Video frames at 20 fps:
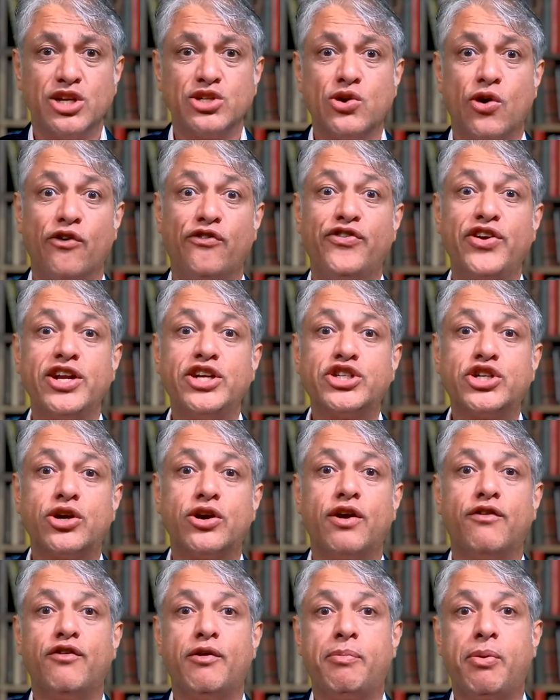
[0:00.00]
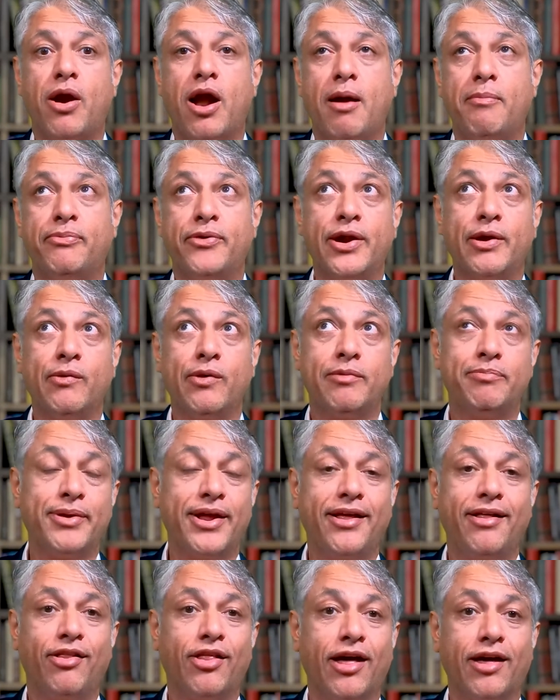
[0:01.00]
So a feature of a property would
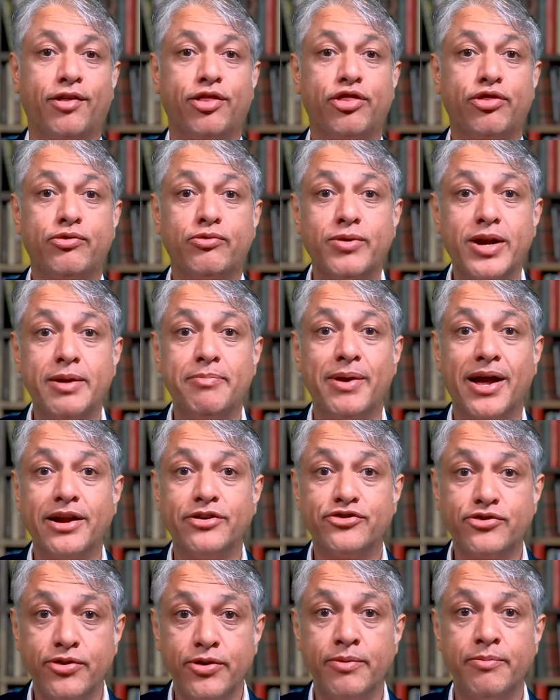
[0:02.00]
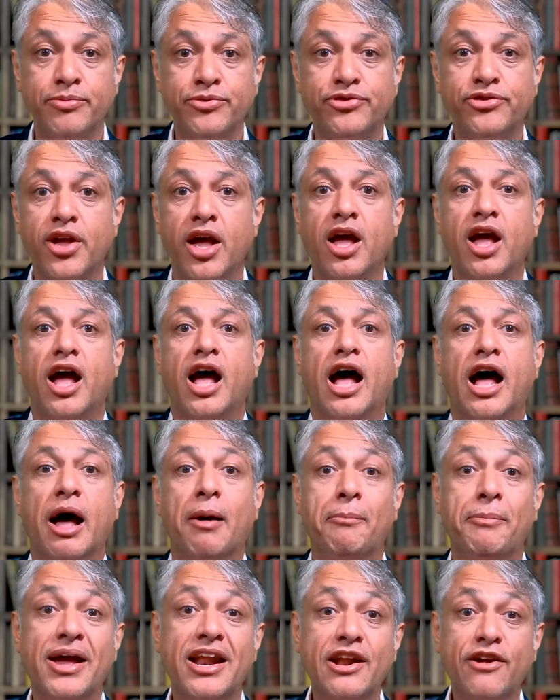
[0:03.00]
be like 3 bedrooms.
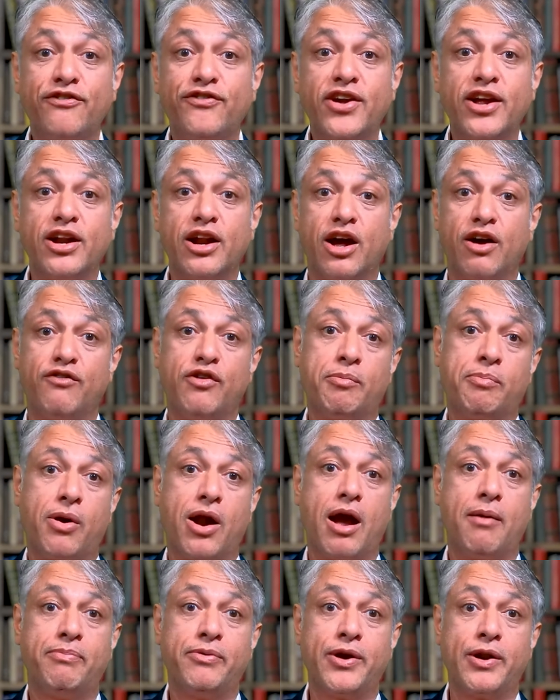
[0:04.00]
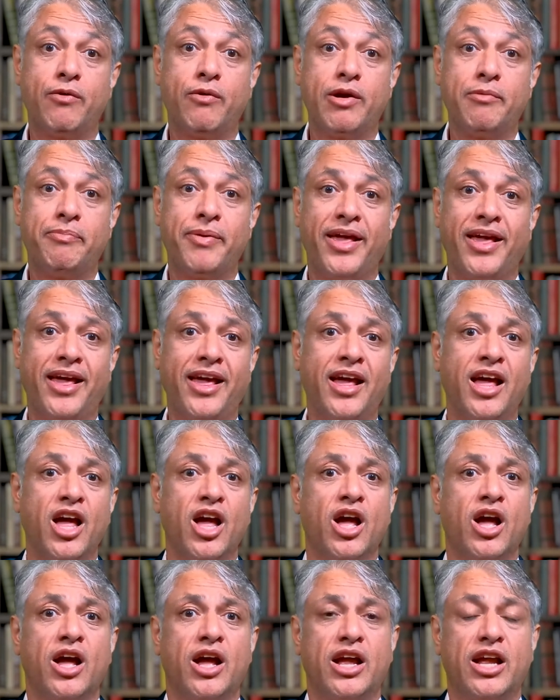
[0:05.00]
Benefit of a property would be,
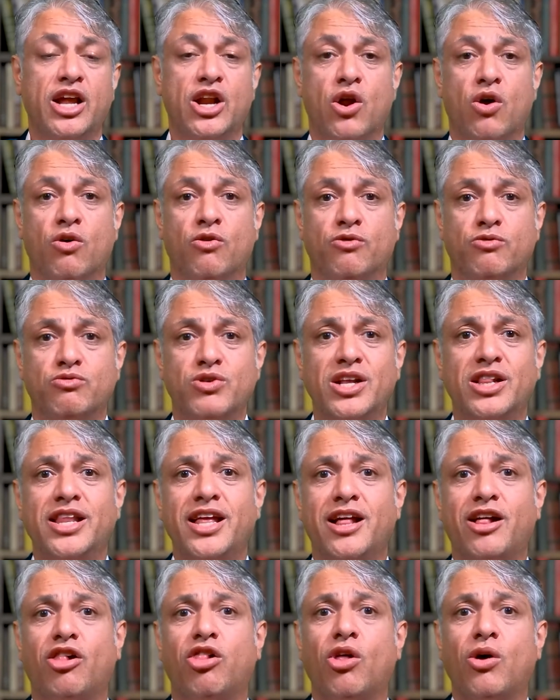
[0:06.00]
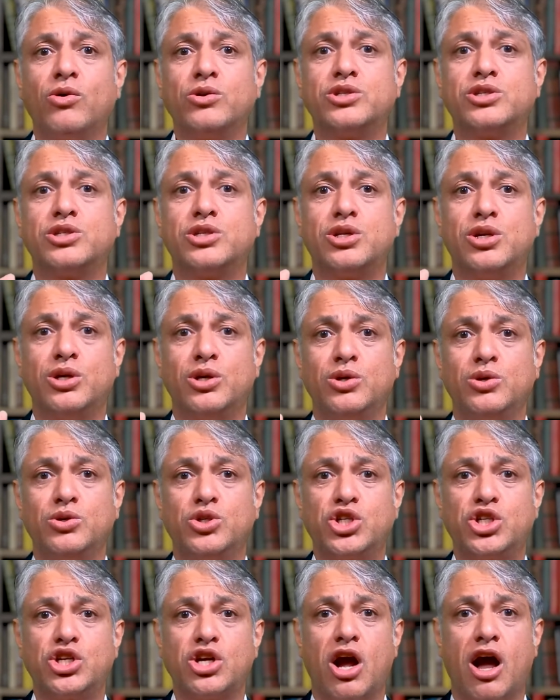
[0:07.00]
really close to
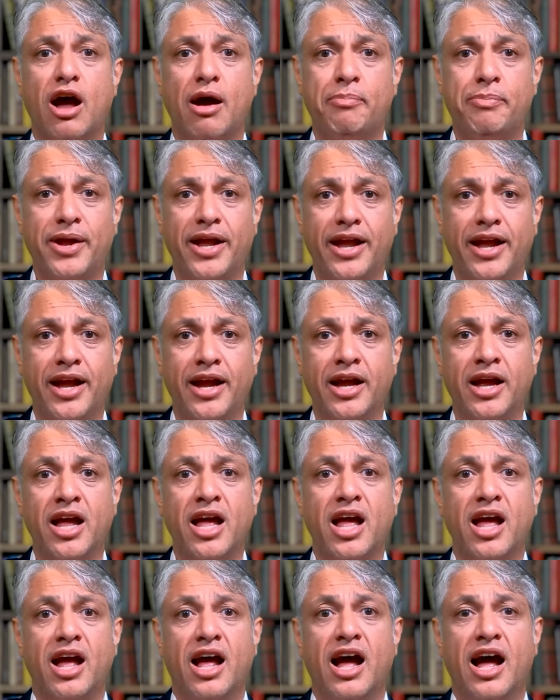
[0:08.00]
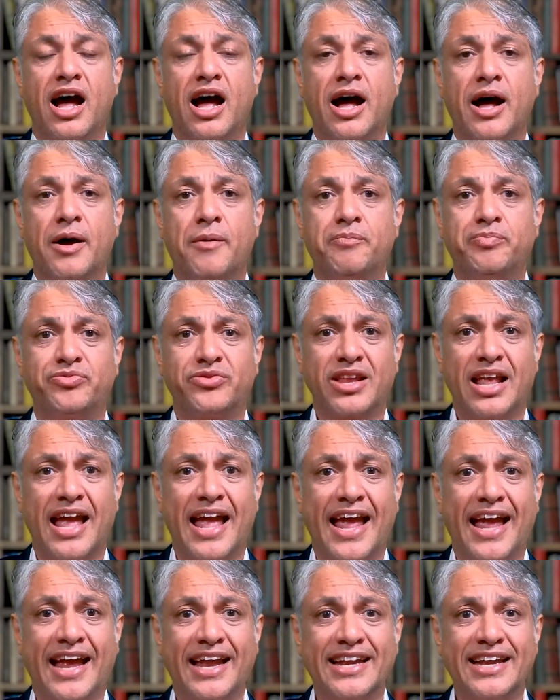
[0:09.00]
shopping
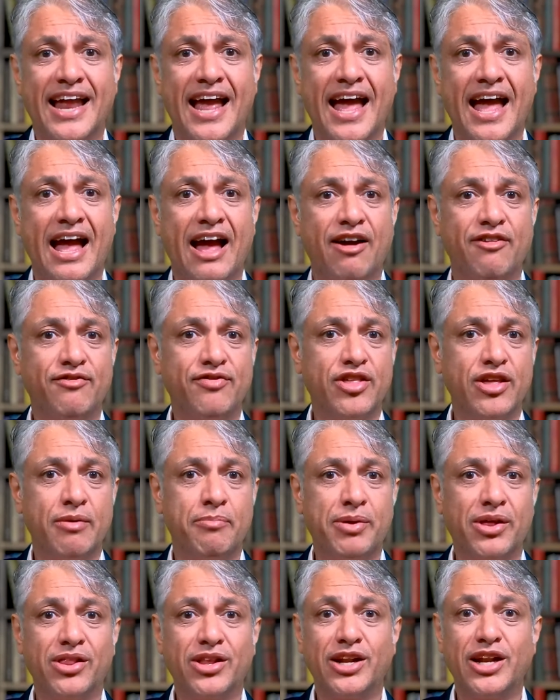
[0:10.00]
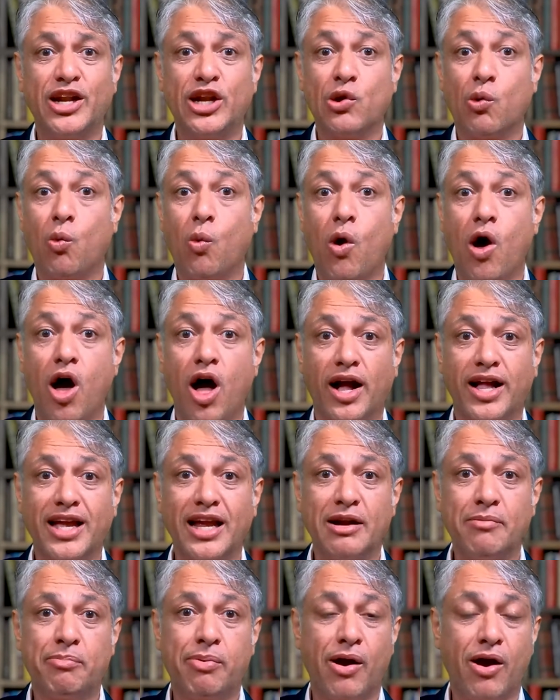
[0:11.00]
and have the ability to walk
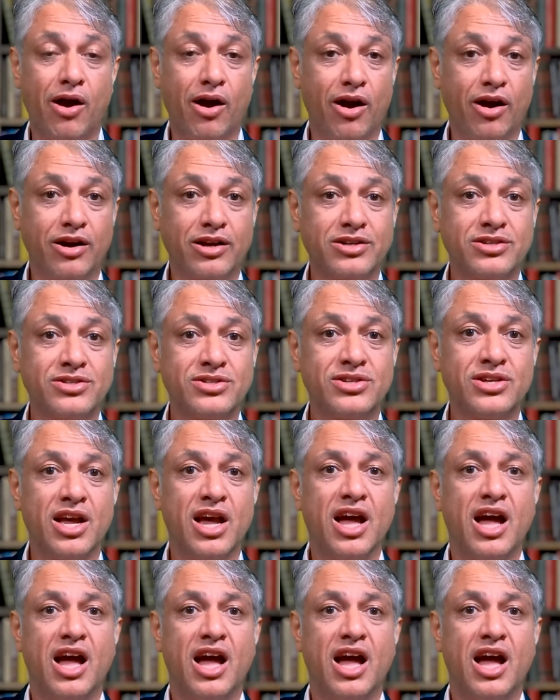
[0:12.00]
in parks,